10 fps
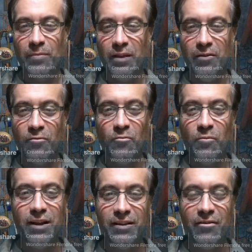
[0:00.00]

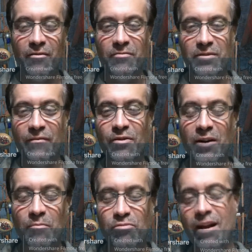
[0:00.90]
if you're an
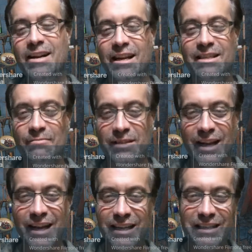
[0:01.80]
apprentice, it was
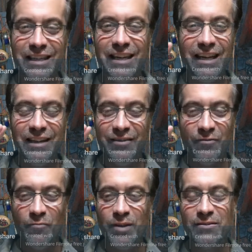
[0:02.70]
like cleaning your
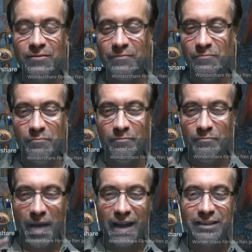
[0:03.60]
wizard
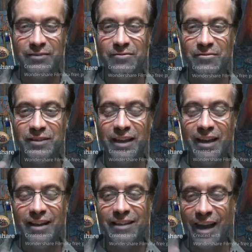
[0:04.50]
master's
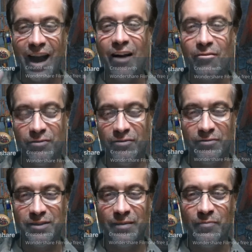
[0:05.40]
tower
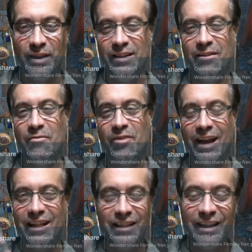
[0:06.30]
or something, with
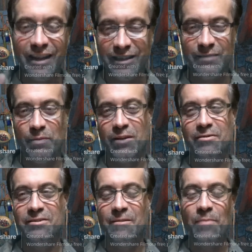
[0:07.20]
like cleaning
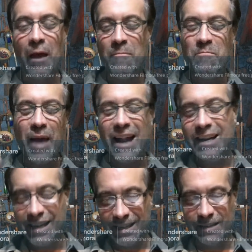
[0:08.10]
spells,
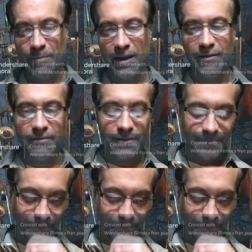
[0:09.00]
mending spells,